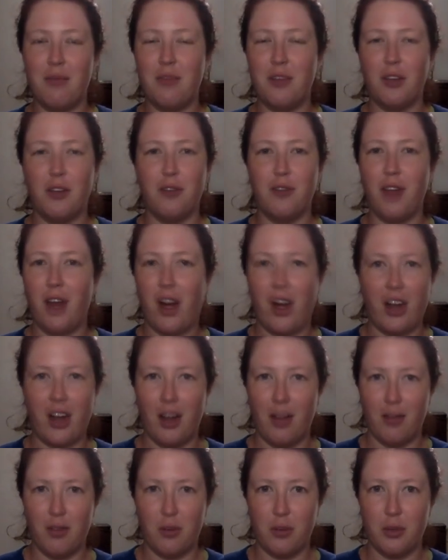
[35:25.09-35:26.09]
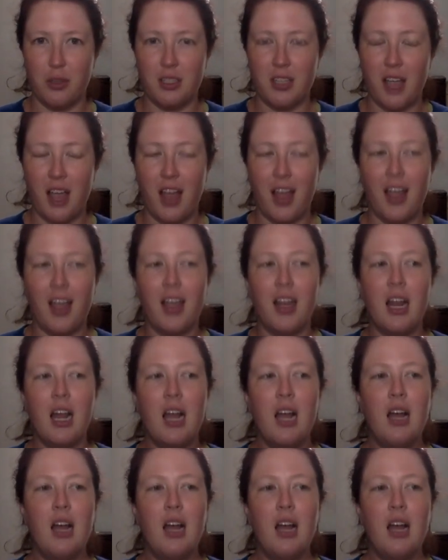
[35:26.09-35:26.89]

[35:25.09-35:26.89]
feel very comfortable saying it.